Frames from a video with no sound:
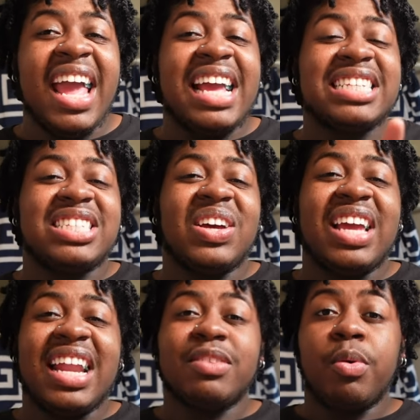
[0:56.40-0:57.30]
And so,
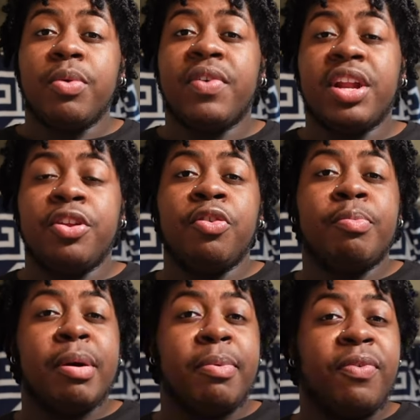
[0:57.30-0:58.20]
yeah, that's what we're going to do.
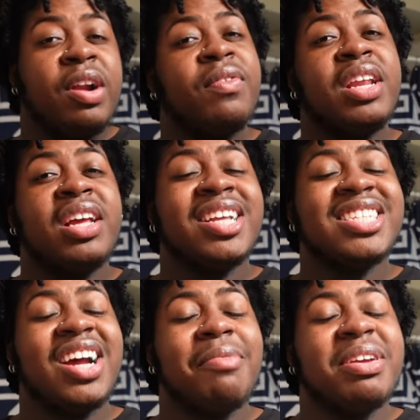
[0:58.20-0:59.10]
But before the video gets
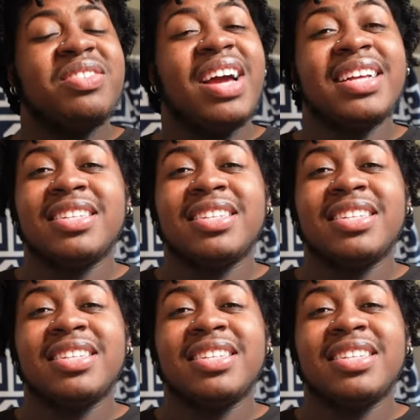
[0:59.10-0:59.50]
started, make sure you guys